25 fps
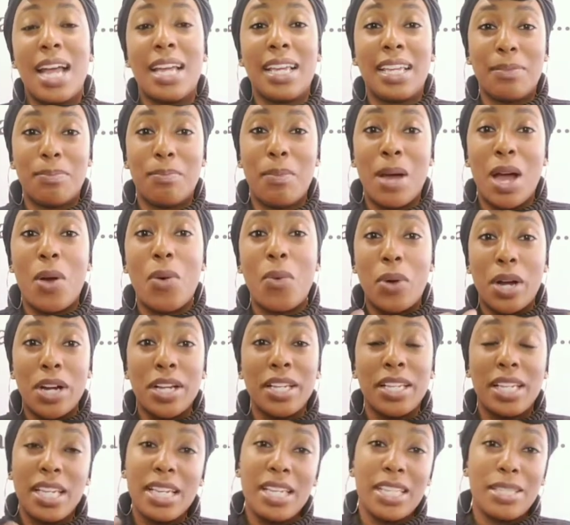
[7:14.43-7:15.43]
My
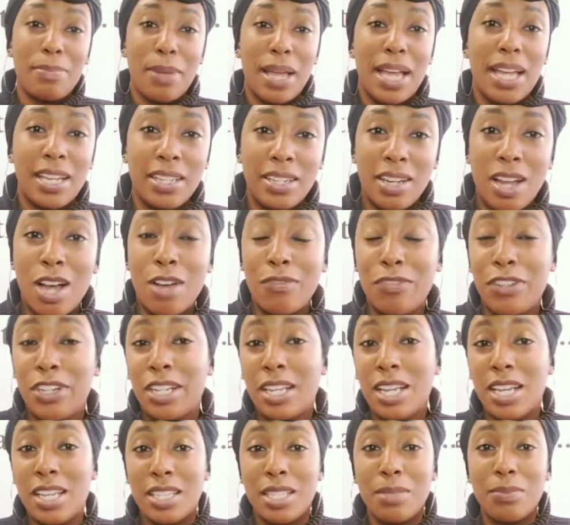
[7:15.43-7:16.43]
work is paying off. Your
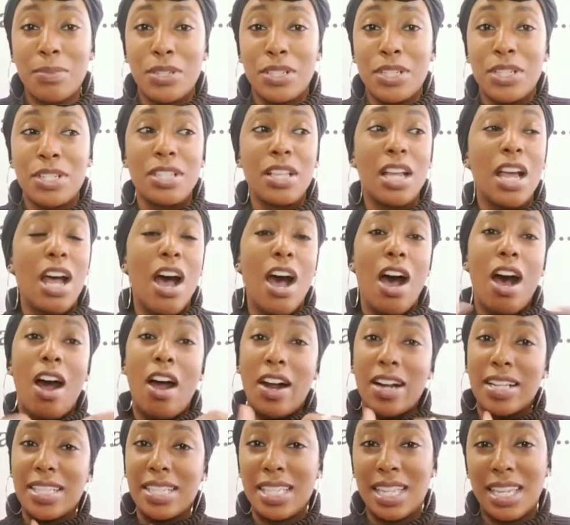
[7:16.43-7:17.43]
customers are
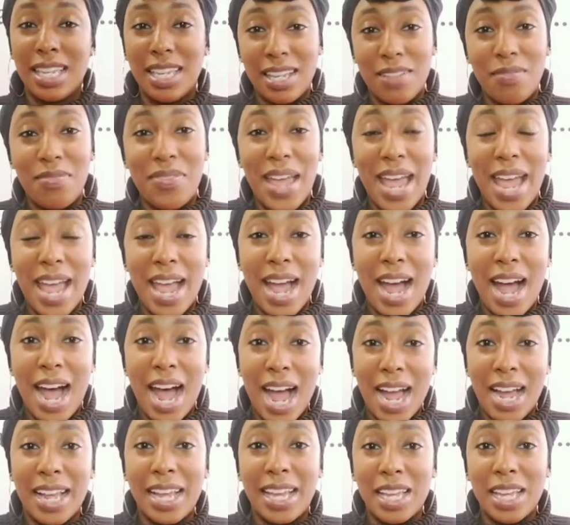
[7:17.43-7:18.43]
seeing that
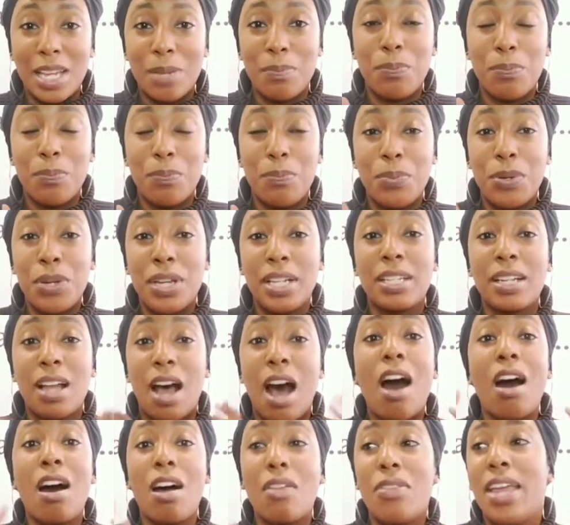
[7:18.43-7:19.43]
I am putting
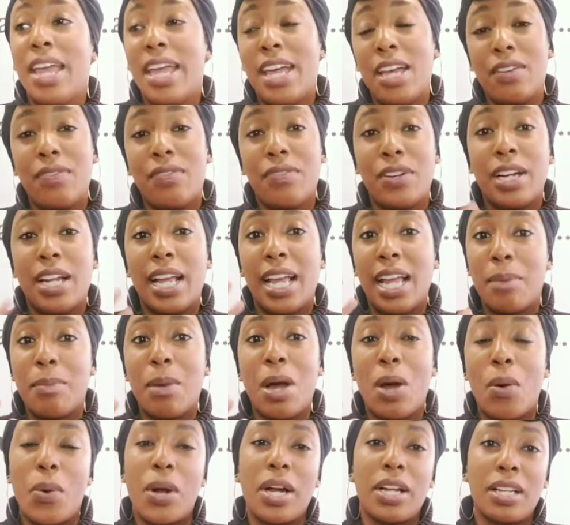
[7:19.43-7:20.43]
all the effort, and my
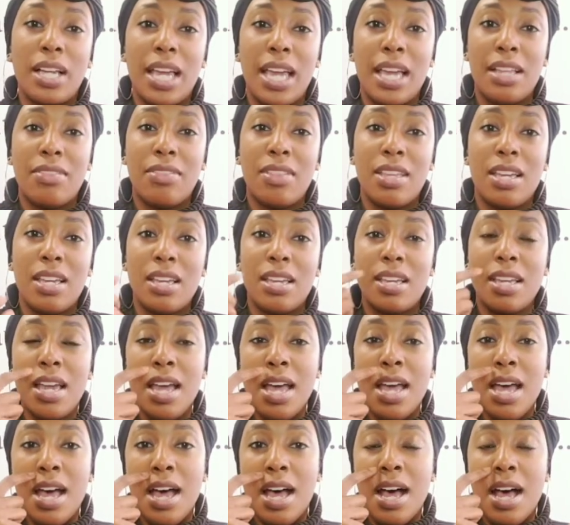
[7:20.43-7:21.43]
work ethic
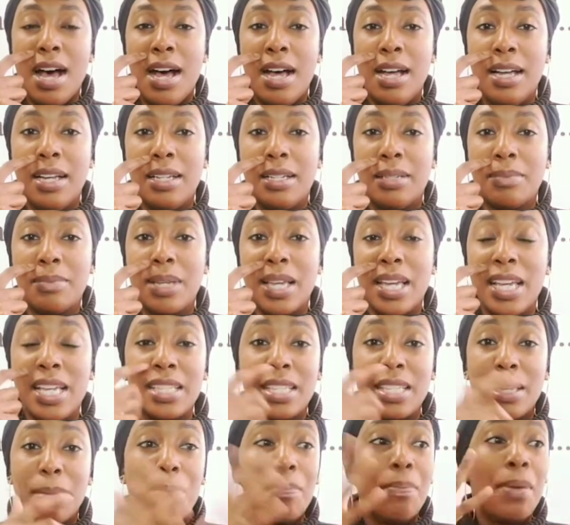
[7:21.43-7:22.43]
is
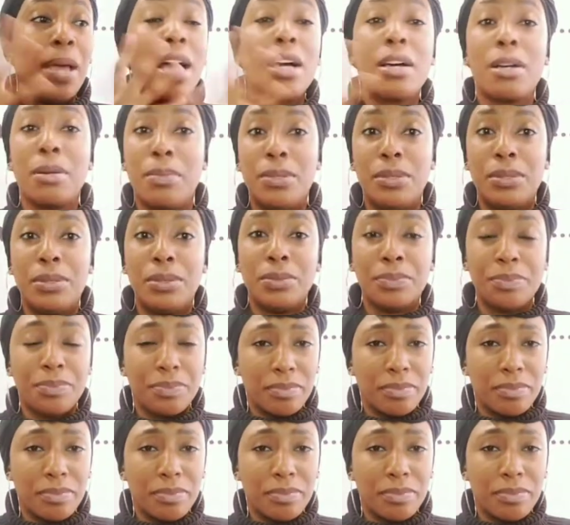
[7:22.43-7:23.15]
impeccable.